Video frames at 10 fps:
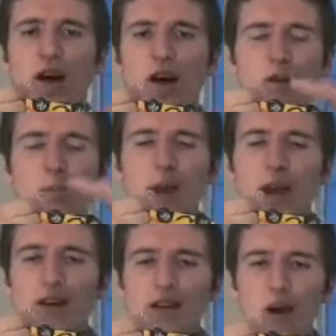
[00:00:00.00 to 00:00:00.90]
It's a bit
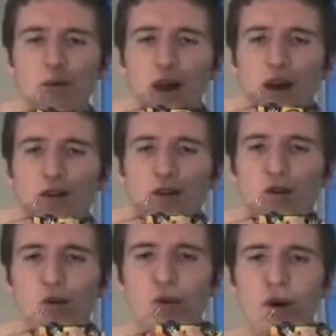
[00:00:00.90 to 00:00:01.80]
at a downward angle, so
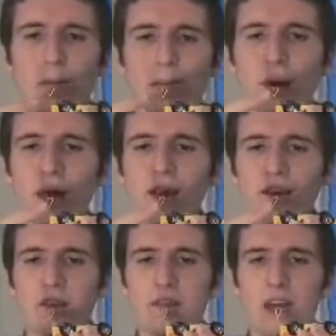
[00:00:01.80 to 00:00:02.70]
we want to
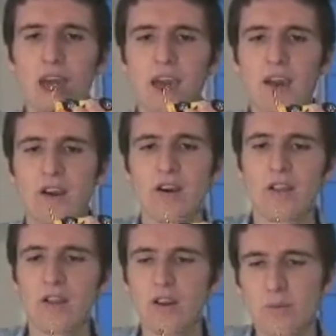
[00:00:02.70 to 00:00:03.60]
bend the hanger a
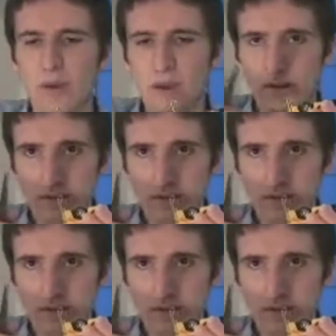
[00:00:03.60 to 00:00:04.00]
little bit.